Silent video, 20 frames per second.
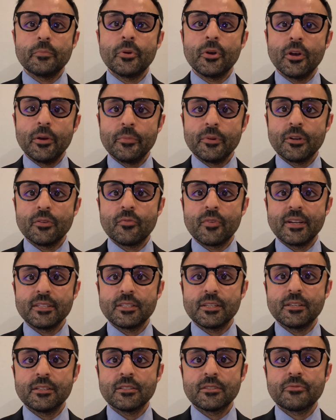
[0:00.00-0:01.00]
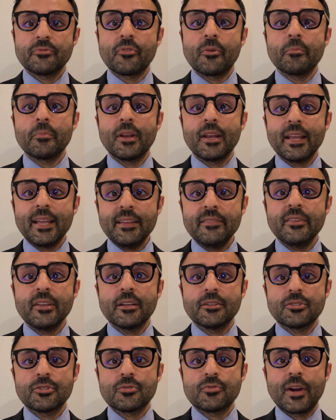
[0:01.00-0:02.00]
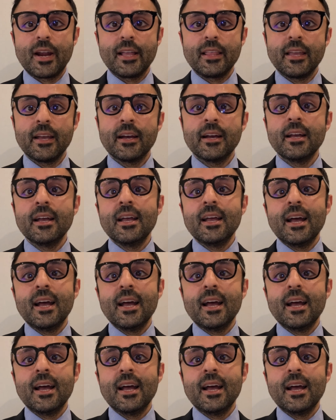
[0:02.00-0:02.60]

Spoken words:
permanent residents from leaving Australia